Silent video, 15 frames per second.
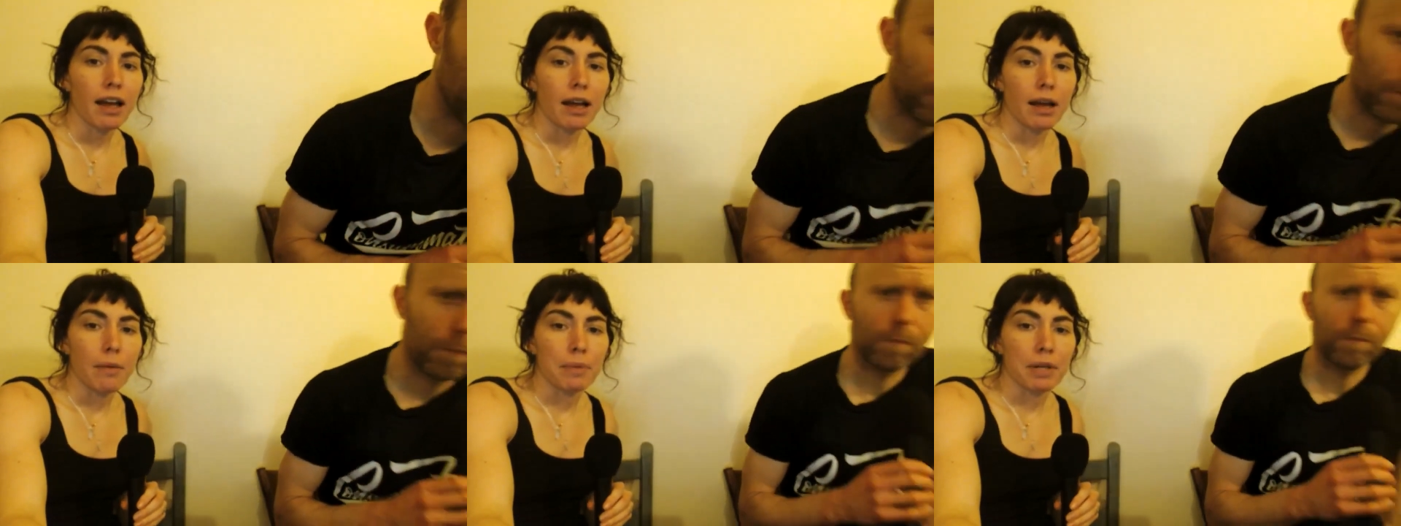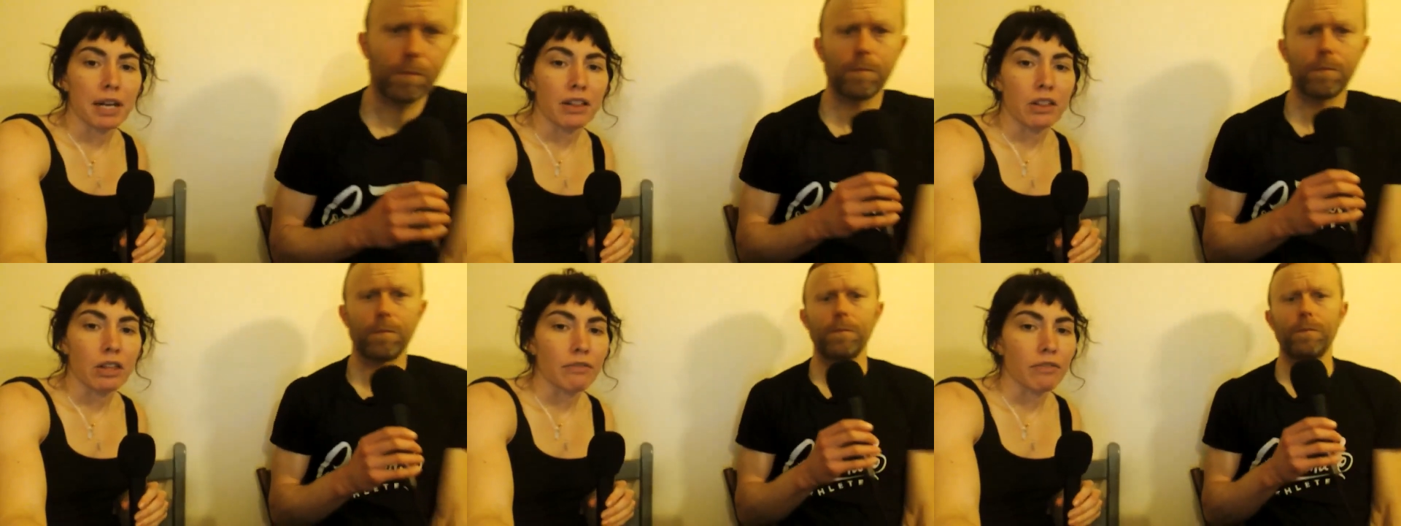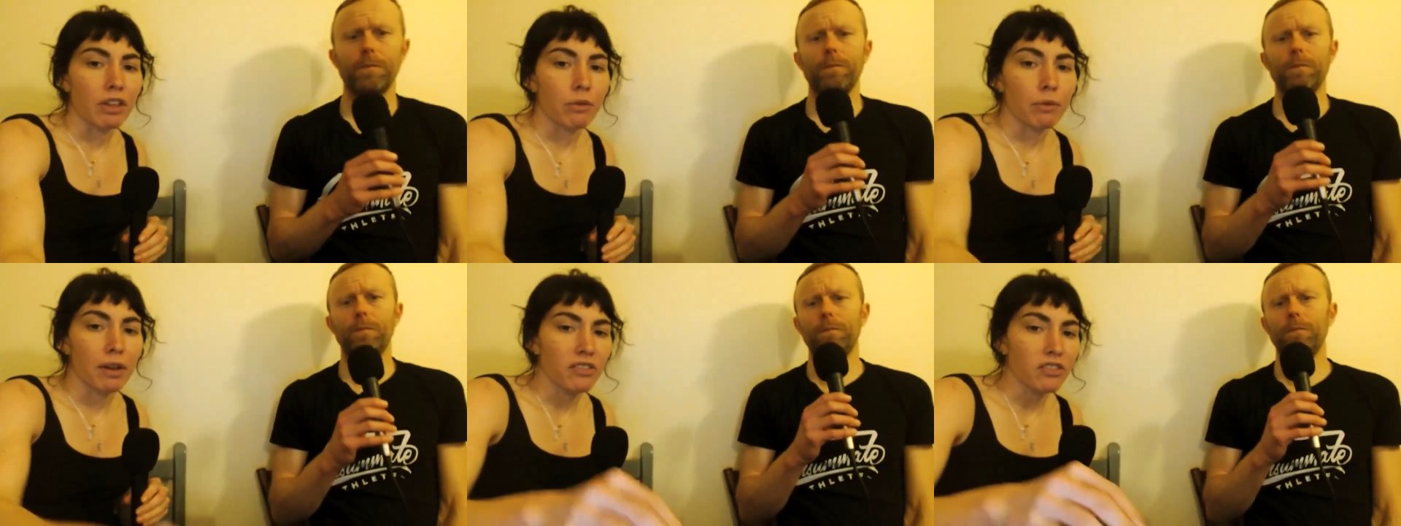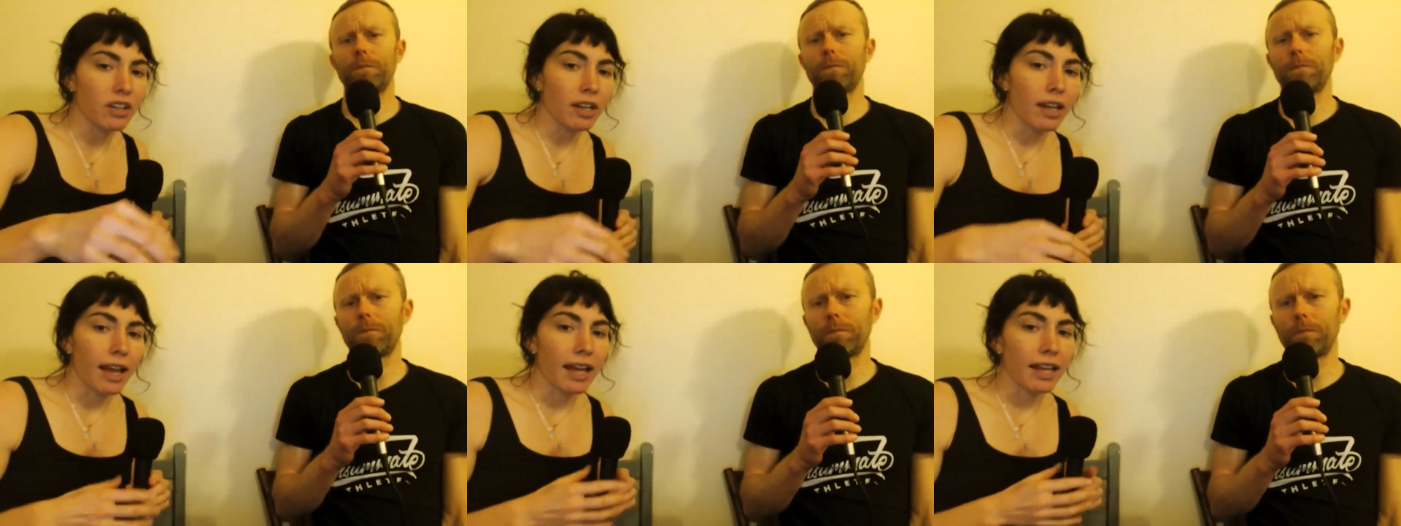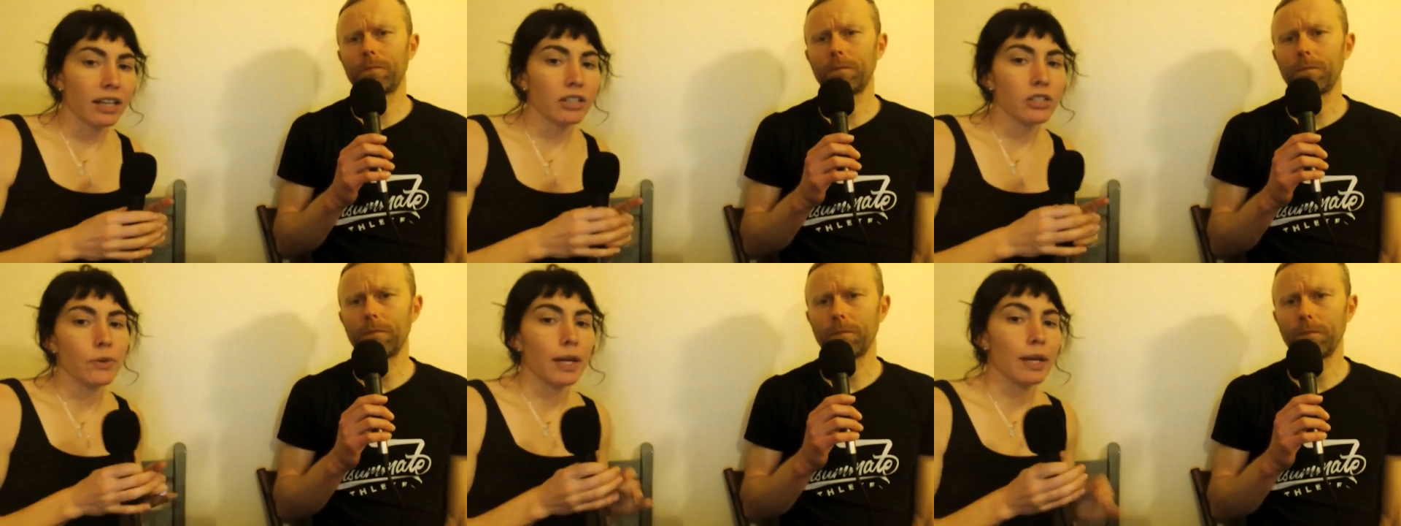Speaker 1: uh, but I love this question.
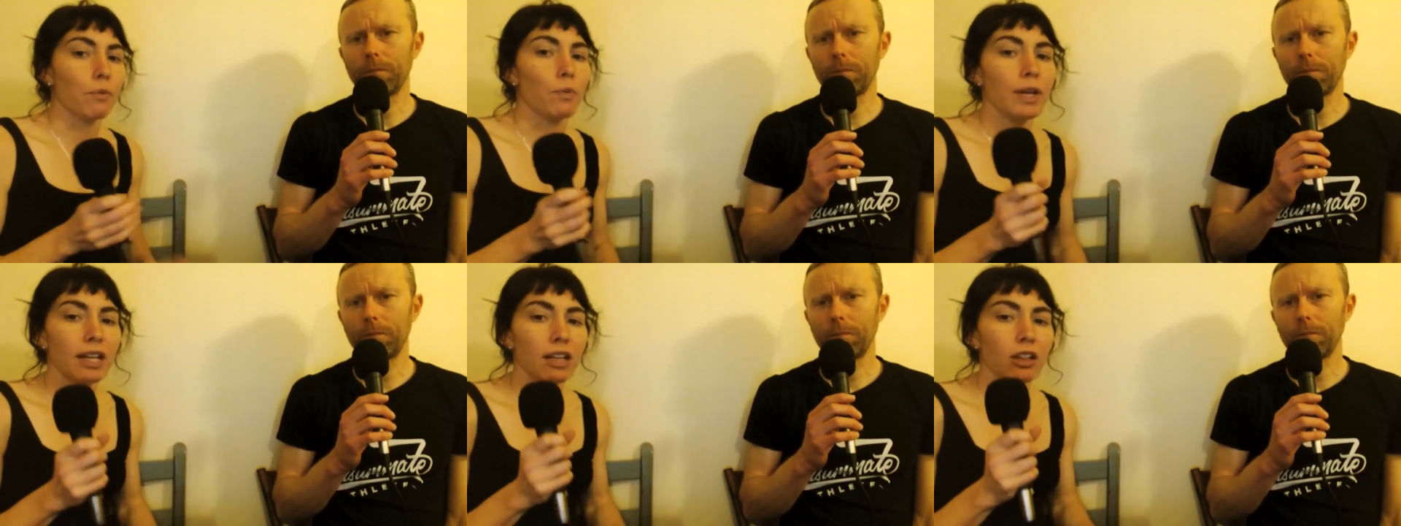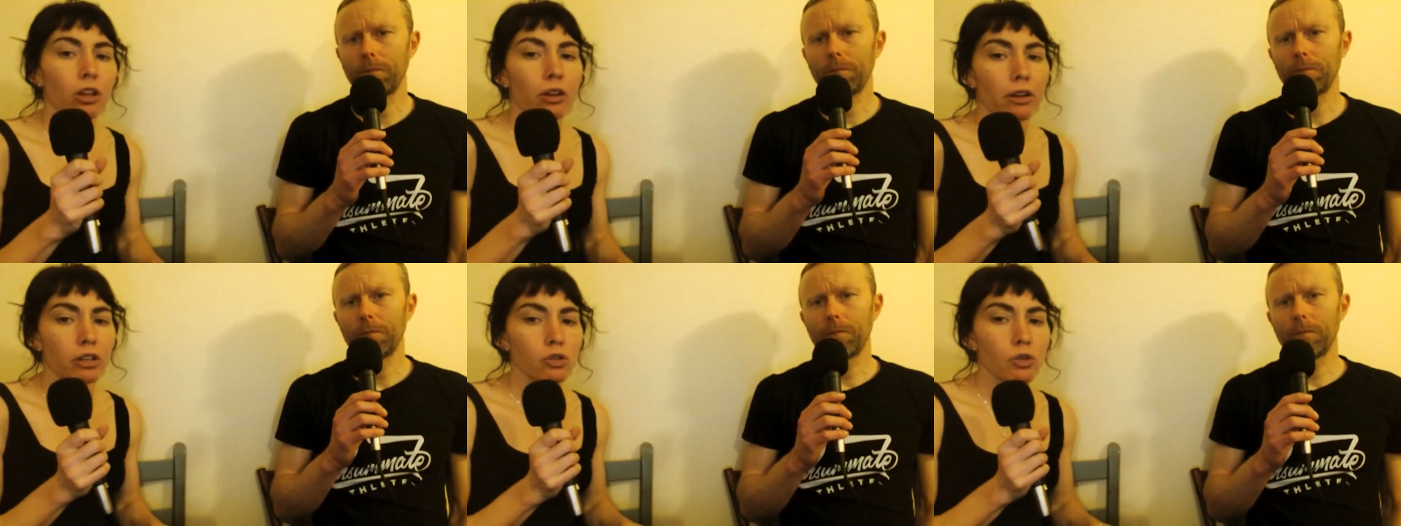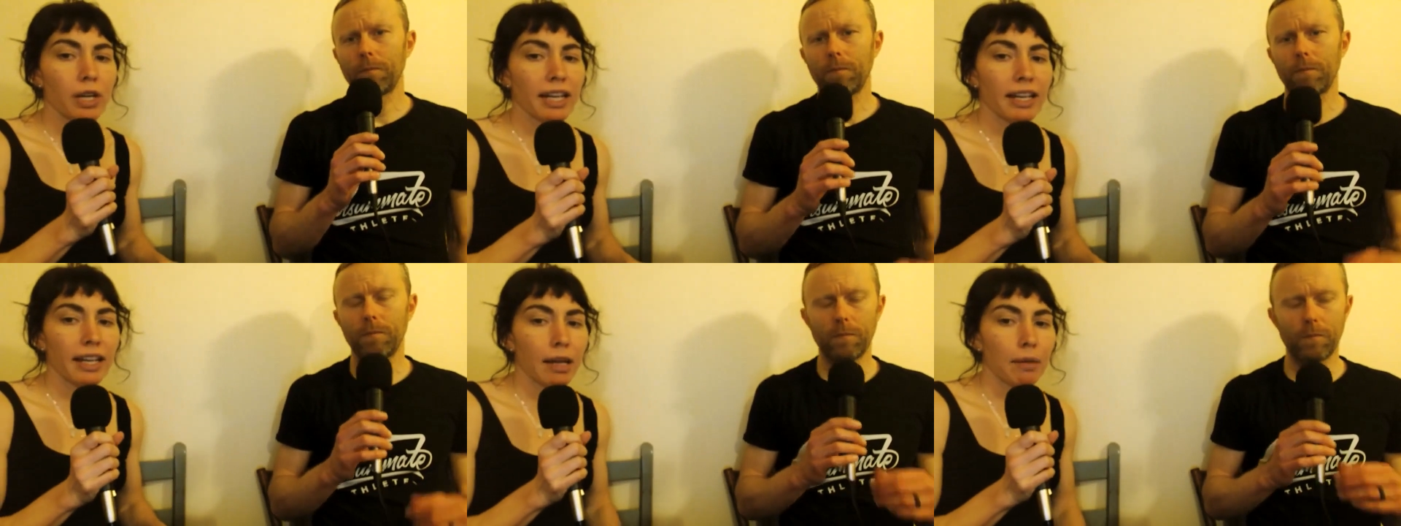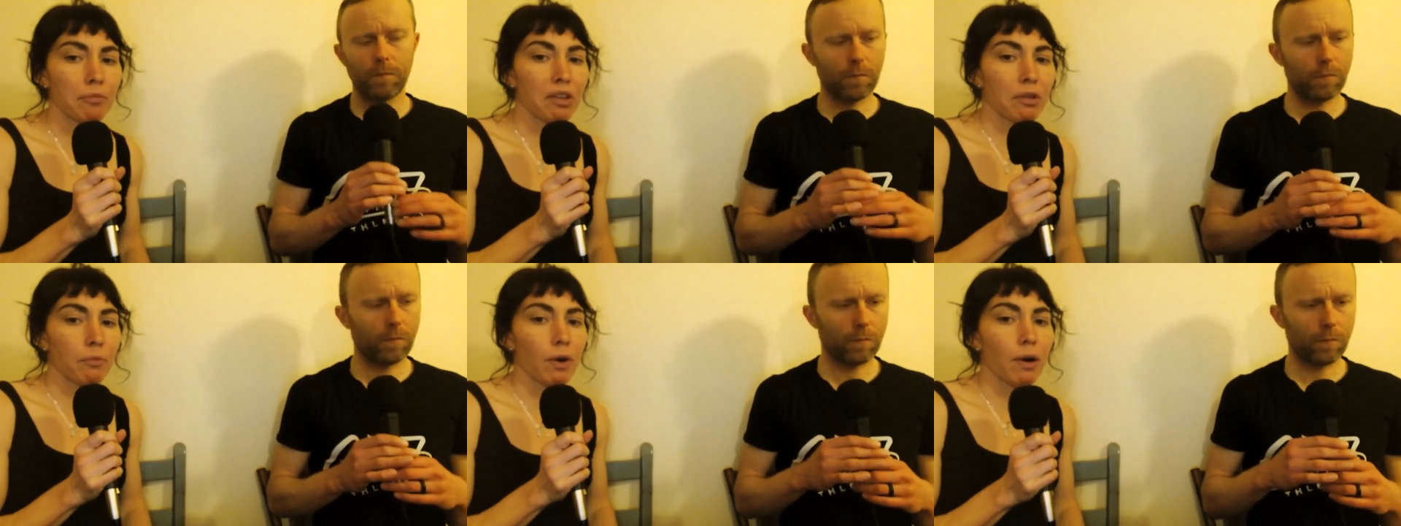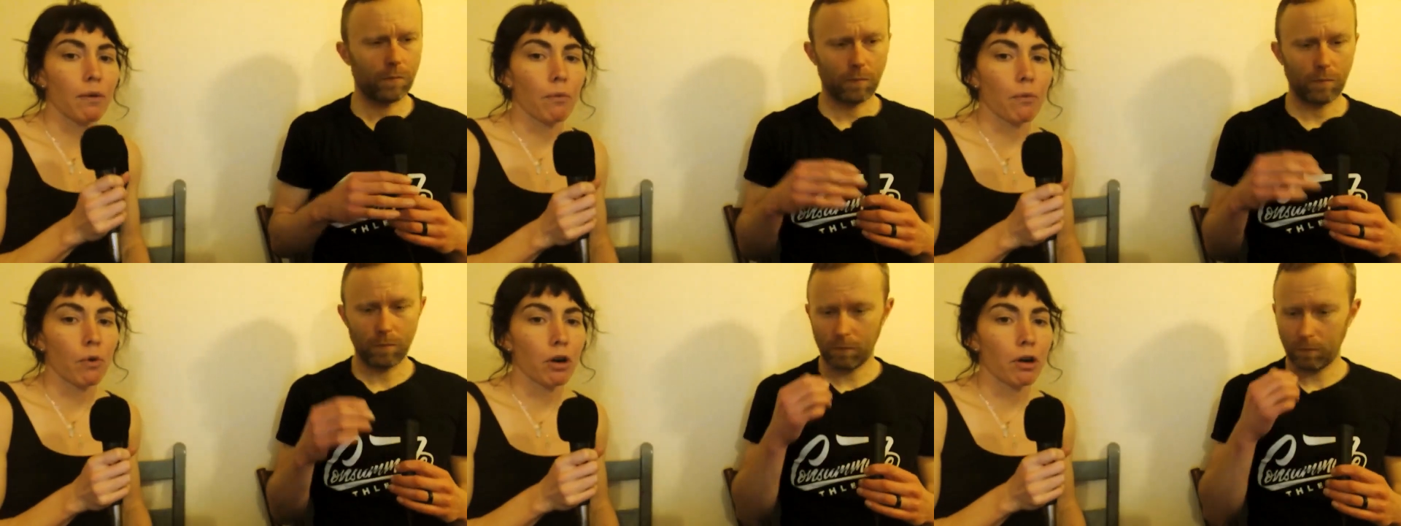Heading to a week-long training camp
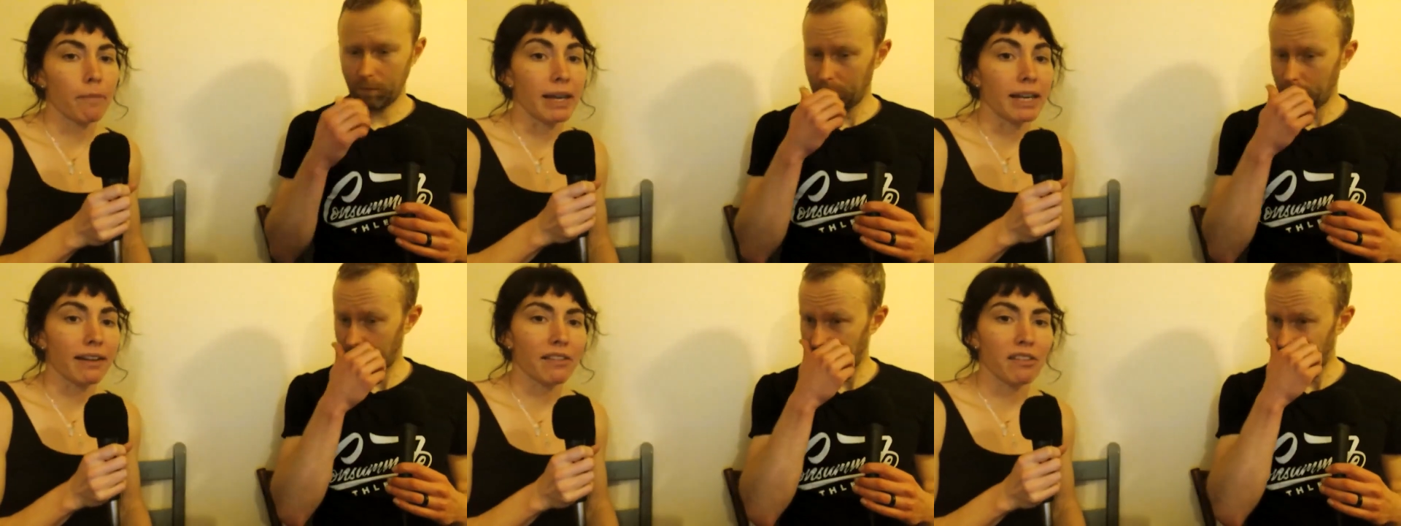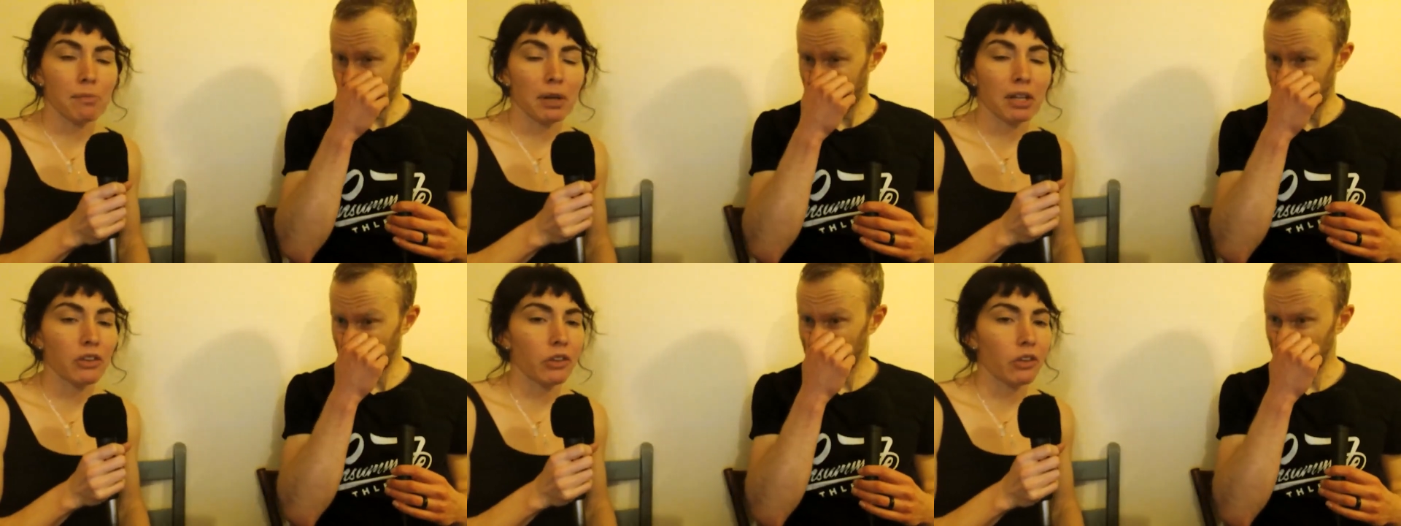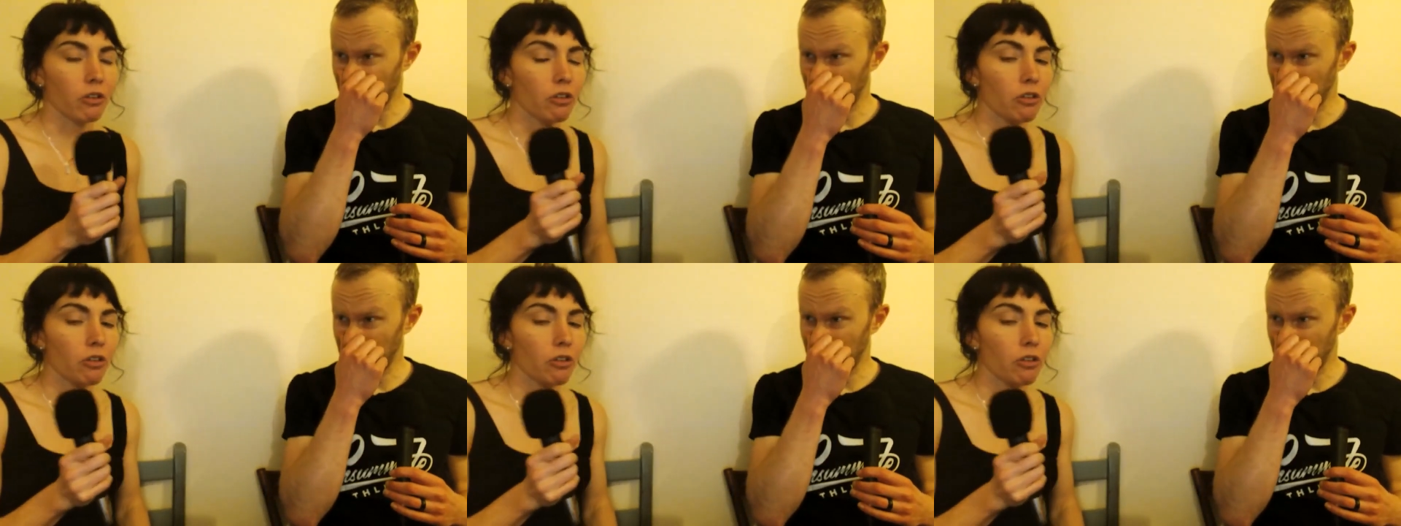somewhere warm next month,